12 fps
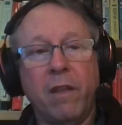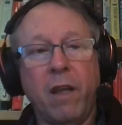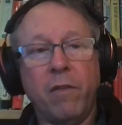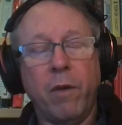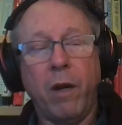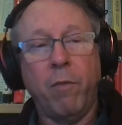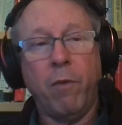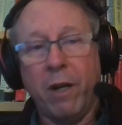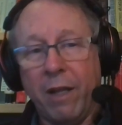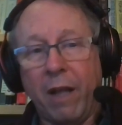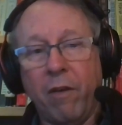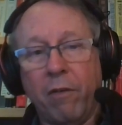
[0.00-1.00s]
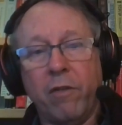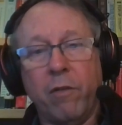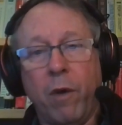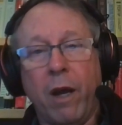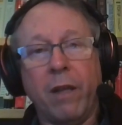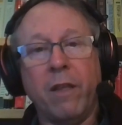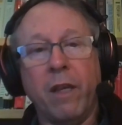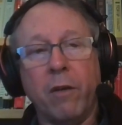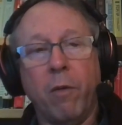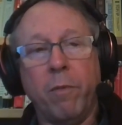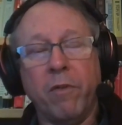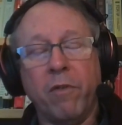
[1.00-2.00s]
That's what I want, and that's also why I think
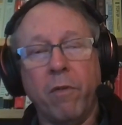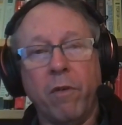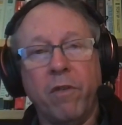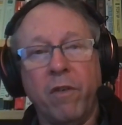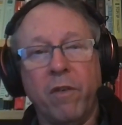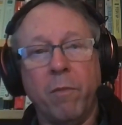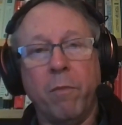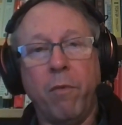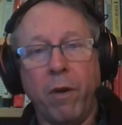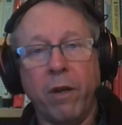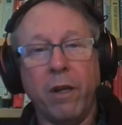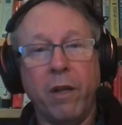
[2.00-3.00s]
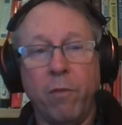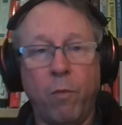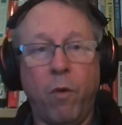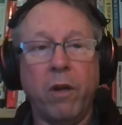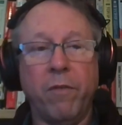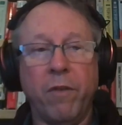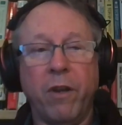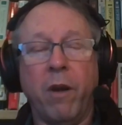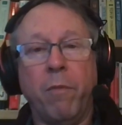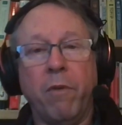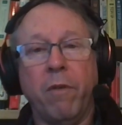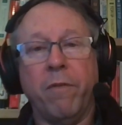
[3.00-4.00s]
open source is important. It's one of a
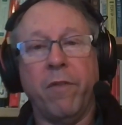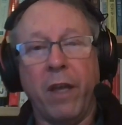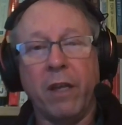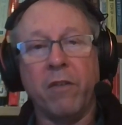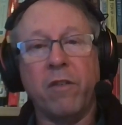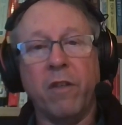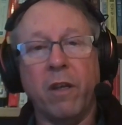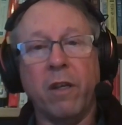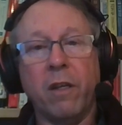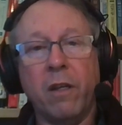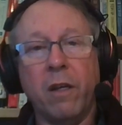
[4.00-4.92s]
number of things that